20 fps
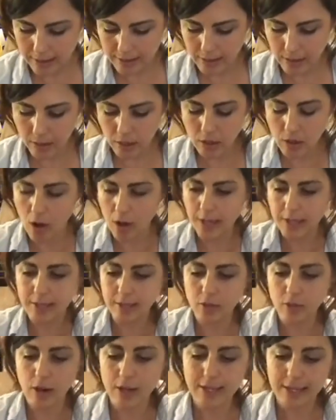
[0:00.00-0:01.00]
So you notice
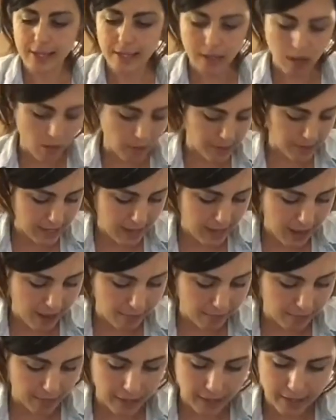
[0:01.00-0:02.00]
dressings always have
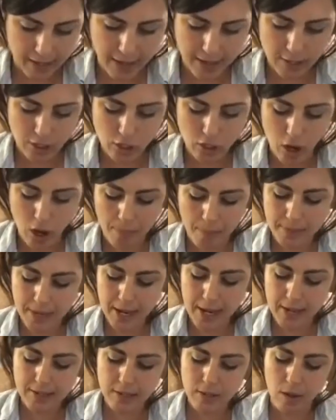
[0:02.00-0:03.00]
like a nice sharp
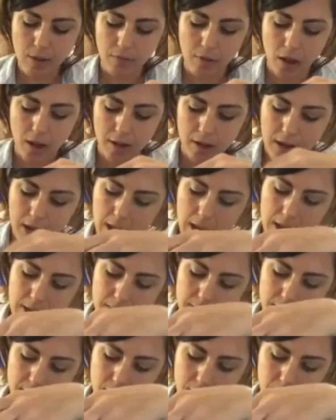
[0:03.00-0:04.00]
taste, so I've got
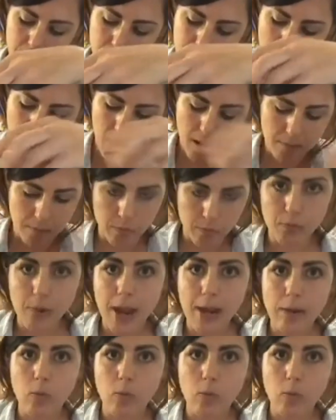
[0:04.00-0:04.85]
some red